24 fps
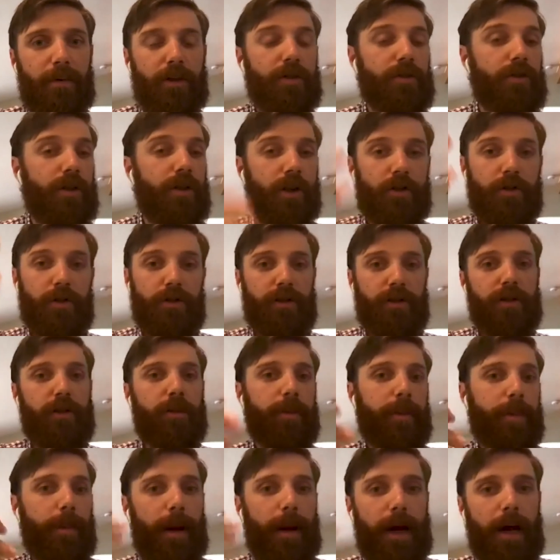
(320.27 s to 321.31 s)
Can you talk to us a little
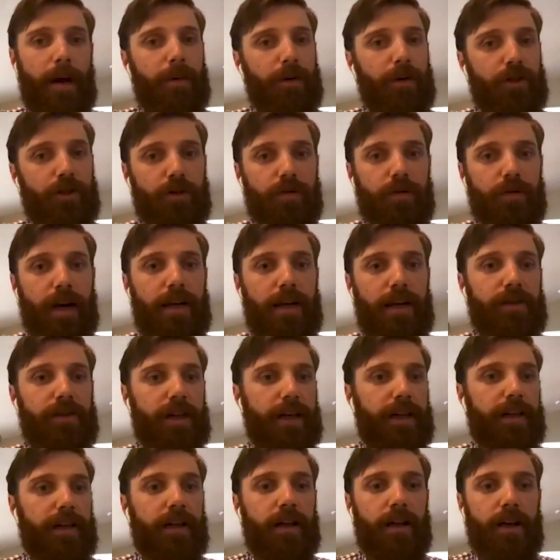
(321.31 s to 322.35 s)
bit about how much you're
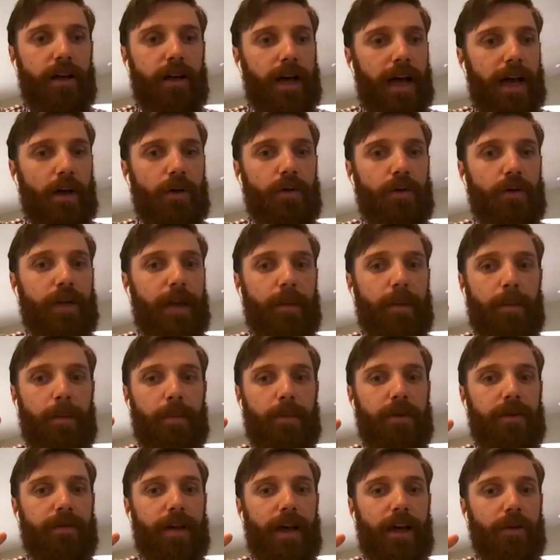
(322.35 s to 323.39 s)
raising, how you came up
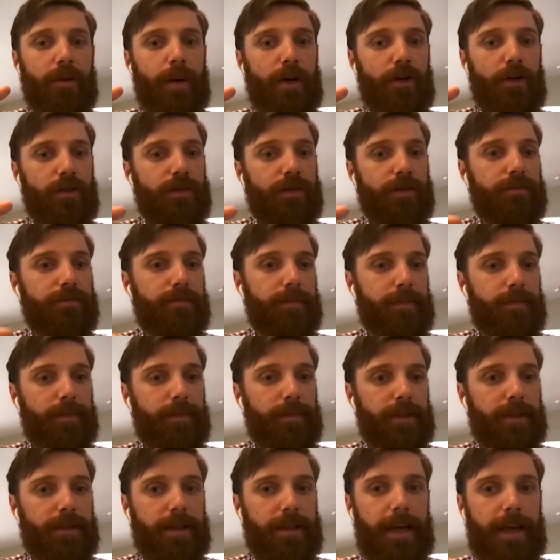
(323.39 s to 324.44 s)
with the valuation,
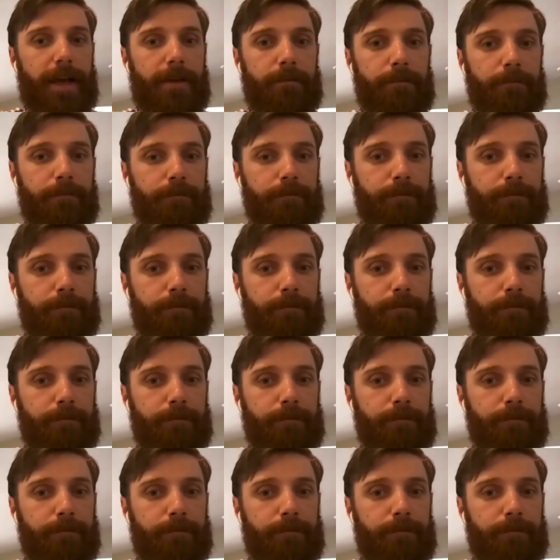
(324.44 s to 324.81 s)
things like that?